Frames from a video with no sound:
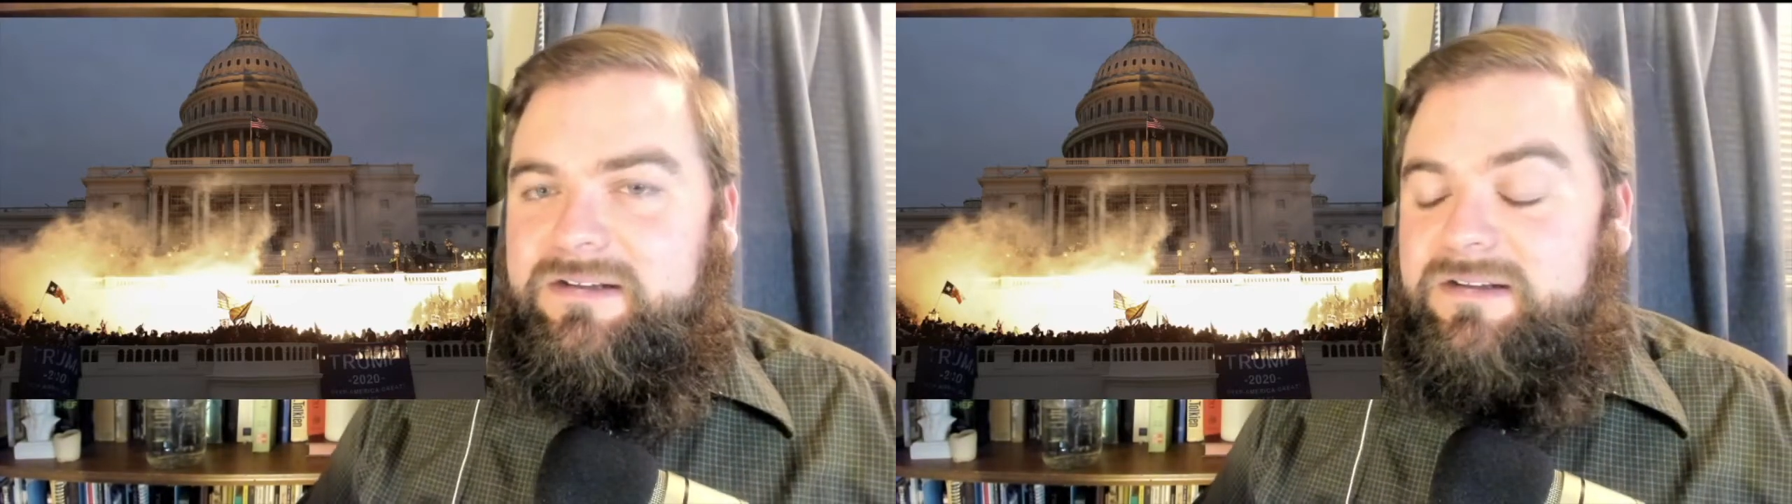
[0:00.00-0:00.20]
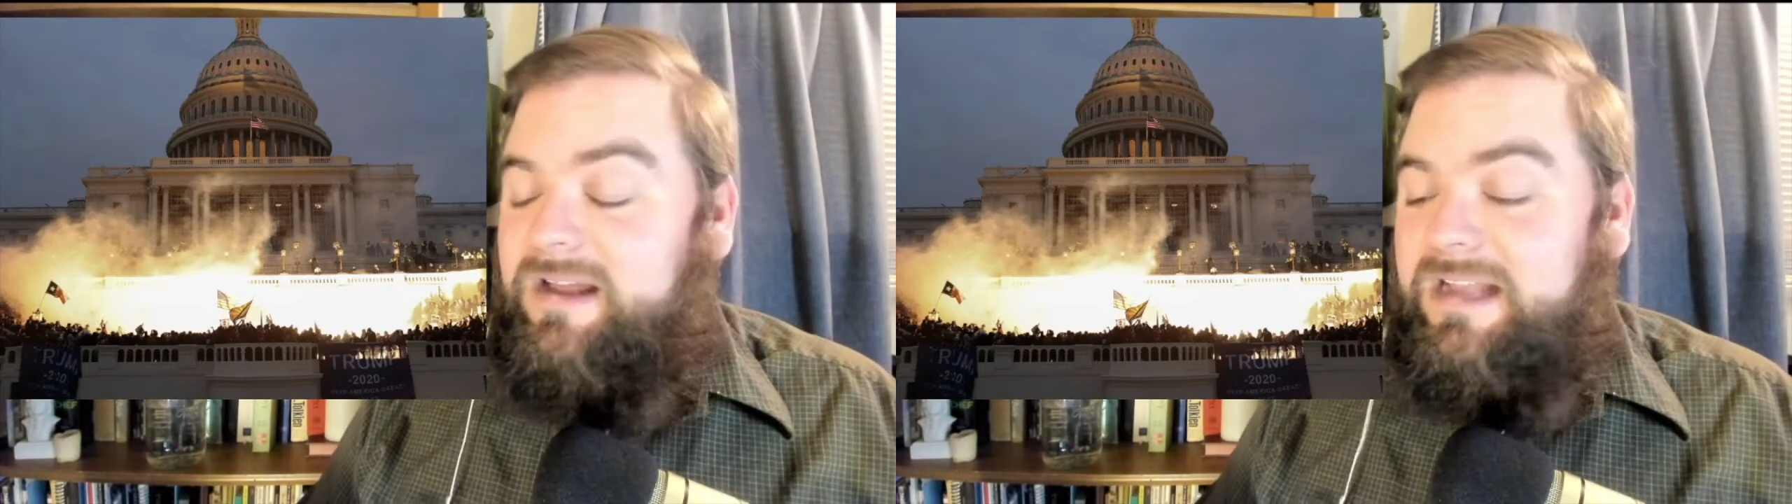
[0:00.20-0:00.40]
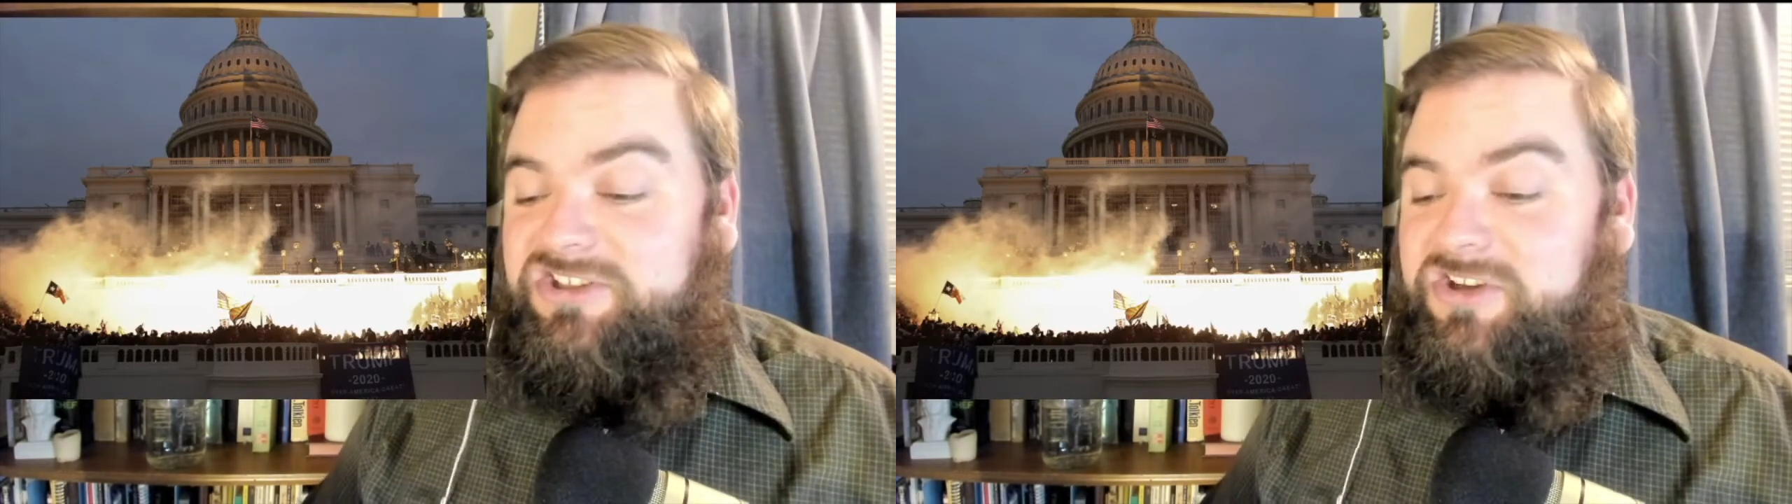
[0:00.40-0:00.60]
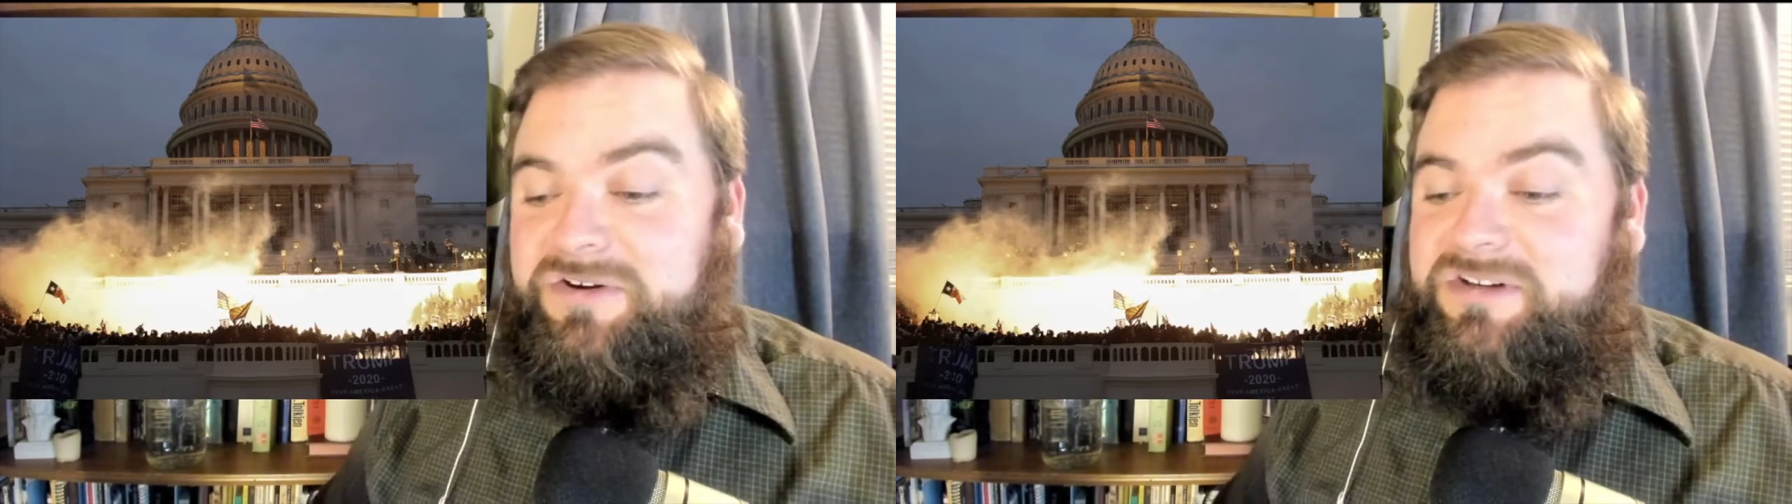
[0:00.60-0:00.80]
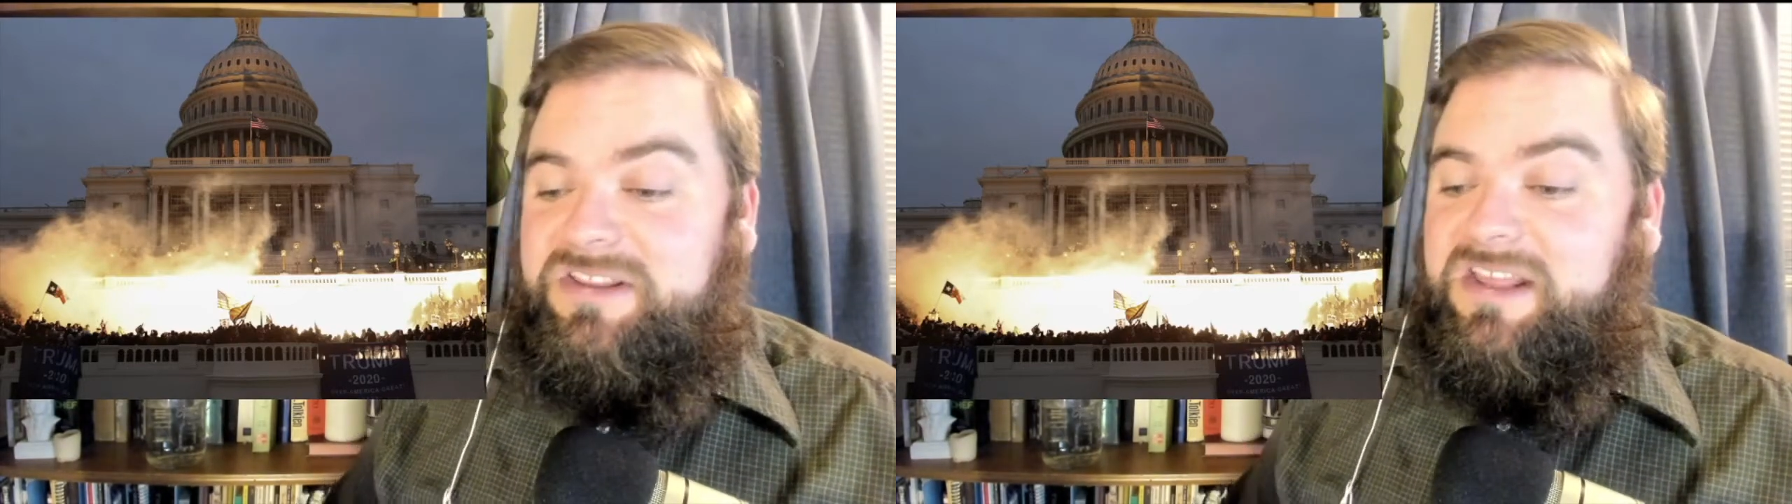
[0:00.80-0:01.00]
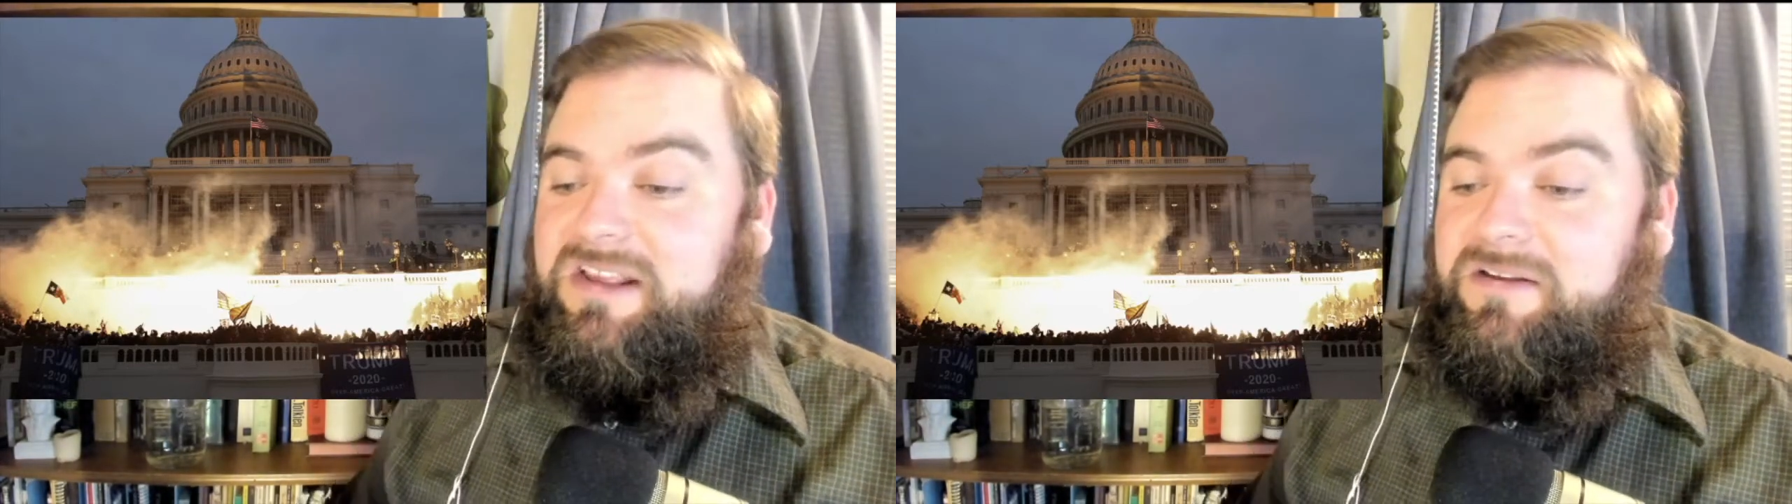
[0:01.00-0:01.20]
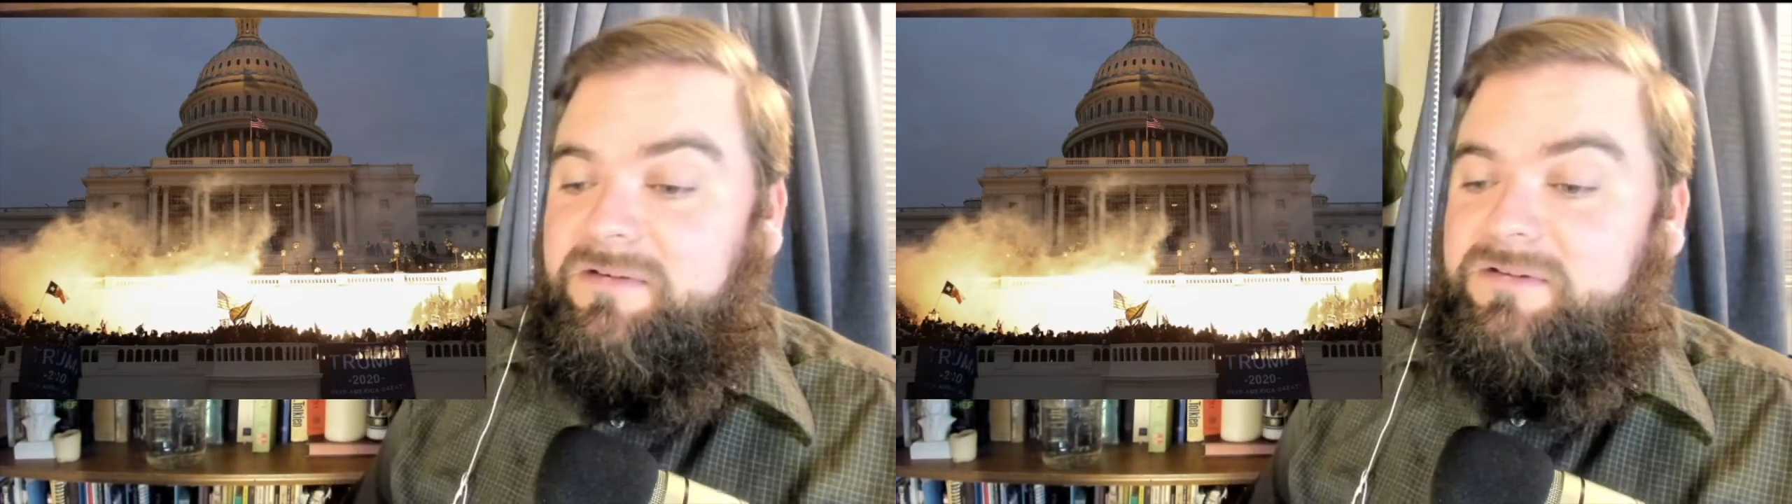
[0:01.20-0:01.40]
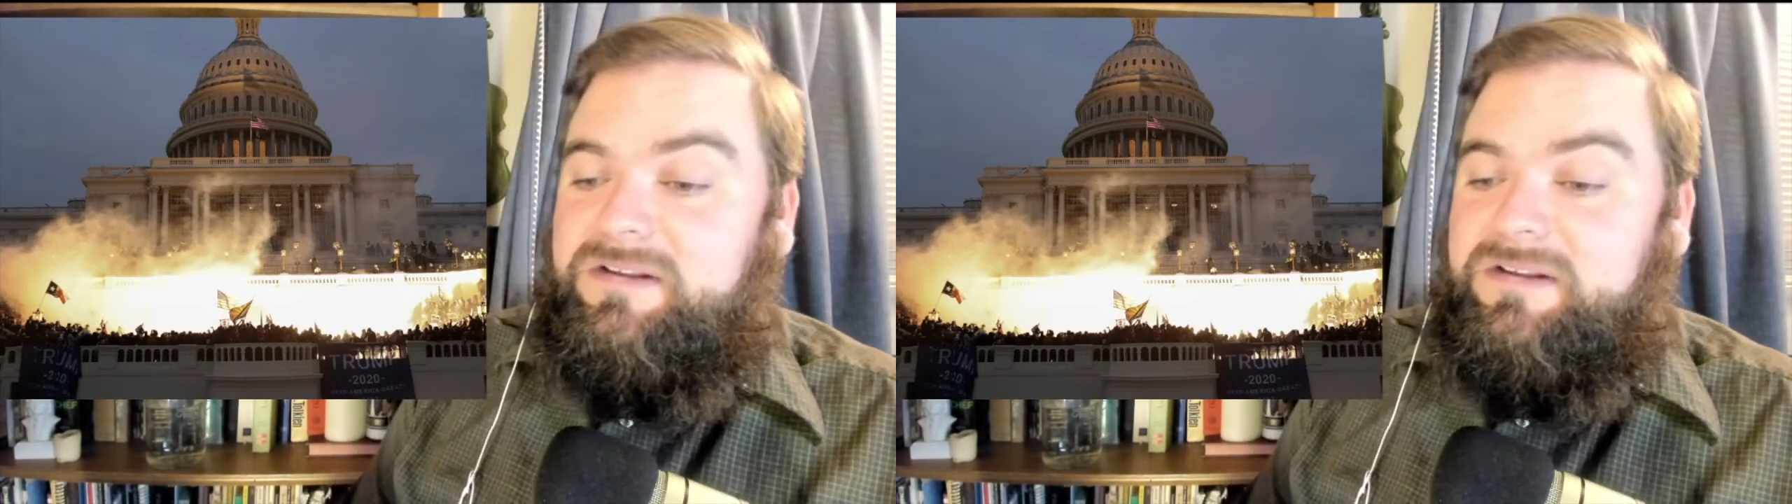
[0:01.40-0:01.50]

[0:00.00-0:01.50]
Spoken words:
I shudder to think.